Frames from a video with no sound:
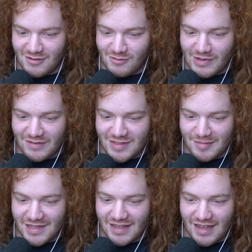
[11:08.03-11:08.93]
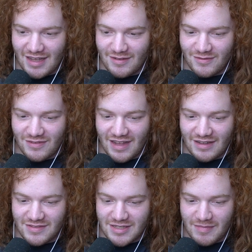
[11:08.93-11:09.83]
here. We have something. I have I
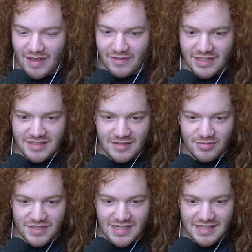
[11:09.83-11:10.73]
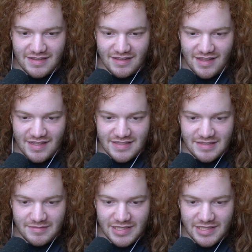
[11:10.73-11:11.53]
have some evidence to present to the class. Let